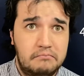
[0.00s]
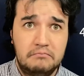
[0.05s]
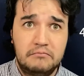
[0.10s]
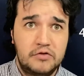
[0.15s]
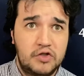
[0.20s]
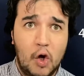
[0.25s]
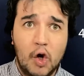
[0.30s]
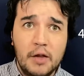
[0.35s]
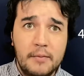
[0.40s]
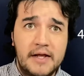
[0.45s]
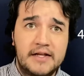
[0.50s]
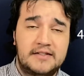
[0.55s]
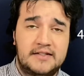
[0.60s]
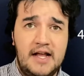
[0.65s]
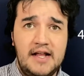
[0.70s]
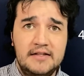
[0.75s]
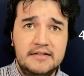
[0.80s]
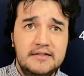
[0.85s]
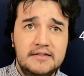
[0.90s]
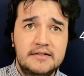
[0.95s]
totally makes
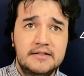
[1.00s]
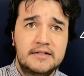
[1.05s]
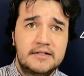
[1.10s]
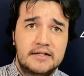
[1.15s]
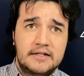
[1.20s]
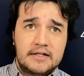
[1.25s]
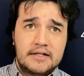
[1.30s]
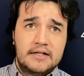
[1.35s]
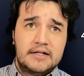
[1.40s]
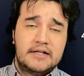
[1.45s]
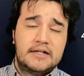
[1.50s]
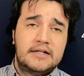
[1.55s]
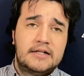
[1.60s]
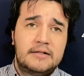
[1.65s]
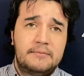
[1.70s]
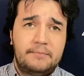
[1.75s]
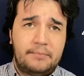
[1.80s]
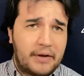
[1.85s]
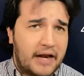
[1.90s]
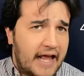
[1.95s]
sense.
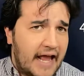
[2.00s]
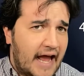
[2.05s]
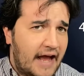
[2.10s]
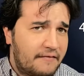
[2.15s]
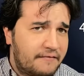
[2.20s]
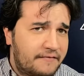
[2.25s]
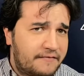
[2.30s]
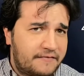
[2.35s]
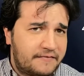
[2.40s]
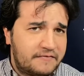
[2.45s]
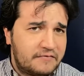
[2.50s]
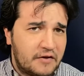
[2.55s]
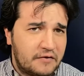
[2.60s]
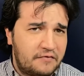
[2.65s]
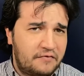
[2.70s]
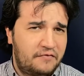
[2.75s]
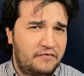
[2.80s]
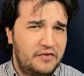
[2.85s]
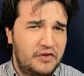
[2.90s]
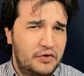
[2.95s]
But I have a
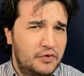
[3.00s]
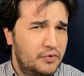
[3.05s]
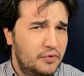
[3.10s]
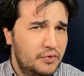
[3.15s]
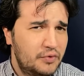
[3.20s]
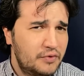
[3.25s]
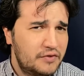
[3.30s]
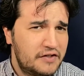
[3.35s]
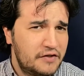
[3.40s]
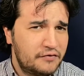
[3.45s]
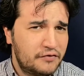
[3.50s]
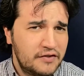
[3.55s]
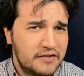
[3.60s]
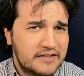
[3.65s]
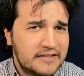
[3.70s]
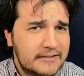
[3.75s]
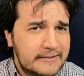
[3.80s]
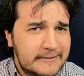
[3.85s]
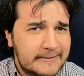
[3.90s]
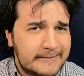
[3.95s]
few
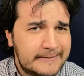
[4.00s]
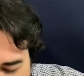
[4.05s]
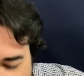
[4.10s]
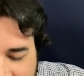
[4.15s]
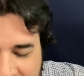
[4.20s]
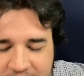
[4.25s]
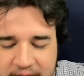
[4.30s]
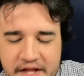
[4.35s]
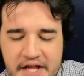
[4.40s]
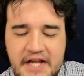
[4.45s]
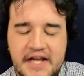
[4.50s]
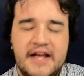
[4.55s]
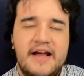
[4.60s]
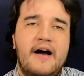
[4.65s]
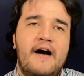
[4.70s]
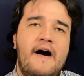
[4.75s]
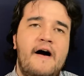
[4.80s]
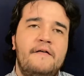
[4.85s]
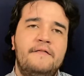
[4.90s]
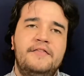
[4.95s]
differences. I think
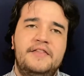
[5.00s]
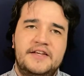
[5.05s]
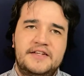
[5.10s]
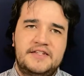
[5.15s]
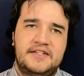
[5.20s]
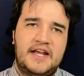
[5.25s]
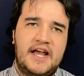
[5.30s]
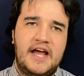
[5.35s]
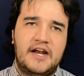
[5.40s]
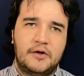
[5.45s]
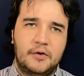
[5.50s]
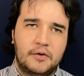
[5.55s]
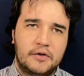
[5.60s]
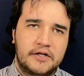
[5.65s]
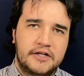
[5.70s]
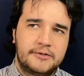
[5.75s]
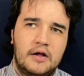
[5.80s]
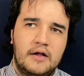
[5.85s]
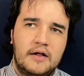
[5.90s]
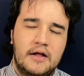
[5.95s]
of this
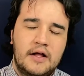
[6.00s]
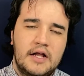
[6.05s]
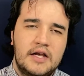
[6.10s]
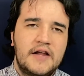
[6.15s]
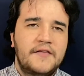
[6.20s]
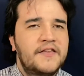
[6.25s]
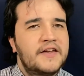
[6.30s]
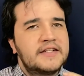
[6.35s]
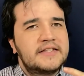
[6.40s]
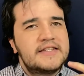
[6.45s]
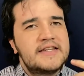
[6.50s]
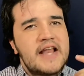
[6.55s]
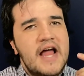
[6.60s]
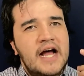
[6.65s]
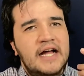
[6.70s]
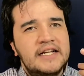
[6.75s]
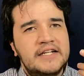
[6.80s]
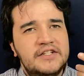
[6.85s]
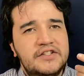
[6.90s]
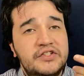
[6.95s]
category, not that it's
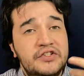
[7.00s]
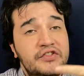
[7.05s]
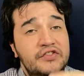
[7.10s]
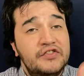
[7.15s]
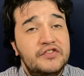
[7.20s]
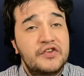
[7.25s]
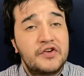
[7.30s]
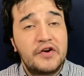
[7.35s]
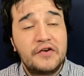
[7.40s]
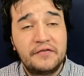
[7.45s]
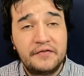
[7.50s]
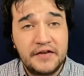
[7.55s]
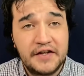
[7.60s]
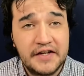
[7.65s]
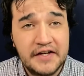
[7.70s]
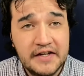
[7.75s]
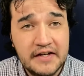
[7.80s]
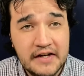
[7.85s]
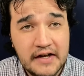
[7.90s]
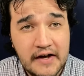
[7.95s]
not
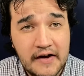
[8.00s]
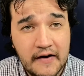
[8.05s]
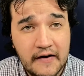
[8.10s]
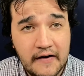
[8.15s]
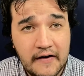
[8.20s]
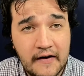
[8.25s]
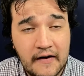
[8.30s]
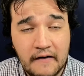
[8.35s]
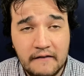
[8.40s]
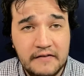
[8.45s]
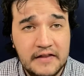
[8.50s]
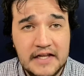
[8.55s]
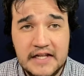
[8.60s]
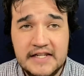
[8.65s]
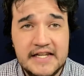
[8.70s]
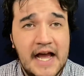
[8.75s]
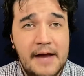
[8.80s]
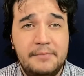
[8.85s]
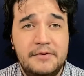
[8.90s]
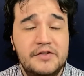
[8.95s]
deserving of the
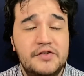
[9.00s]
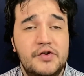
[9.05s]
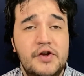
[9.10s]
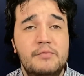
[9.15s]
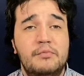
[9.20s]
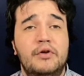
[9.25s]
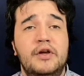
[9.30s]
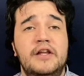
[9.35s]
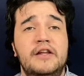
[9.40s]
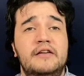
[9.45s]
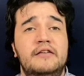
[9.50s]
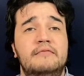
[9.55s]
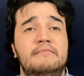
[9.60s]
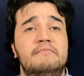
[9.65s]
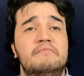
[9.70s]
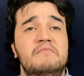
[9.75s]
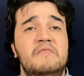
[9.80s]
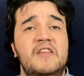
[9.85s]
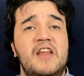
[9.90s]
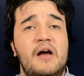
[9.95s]
adapted screenplay
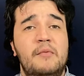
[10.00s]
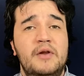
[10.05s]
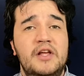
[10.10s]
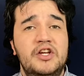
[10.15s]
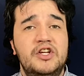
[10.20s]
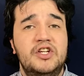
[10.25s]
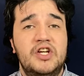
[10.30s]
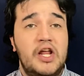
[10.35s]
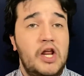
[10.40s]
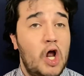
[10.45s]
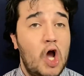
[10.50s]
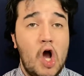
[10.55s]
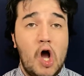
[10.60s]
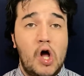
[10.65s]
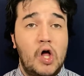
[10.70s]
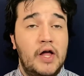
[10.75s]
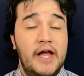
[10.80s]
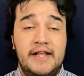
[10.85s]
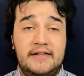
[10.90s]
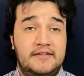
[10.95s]
nomination at
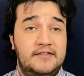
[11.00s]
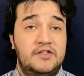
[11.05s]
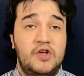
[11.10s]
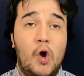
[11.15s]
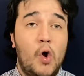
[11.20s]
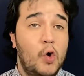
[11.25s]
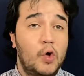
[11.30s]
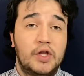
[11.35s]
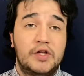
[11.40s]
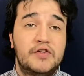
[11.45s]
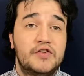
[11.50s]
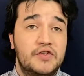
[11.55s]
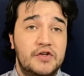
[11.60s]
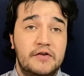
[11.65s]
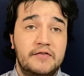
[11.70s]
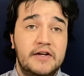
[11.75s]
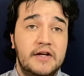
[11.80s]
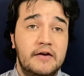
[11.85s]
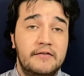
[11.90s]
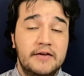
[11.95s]
all. It's totally
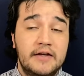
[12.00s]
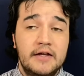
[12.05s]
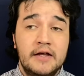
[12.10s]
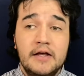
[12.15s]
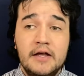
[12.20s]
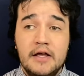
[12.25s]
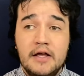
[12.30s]
deserving of it.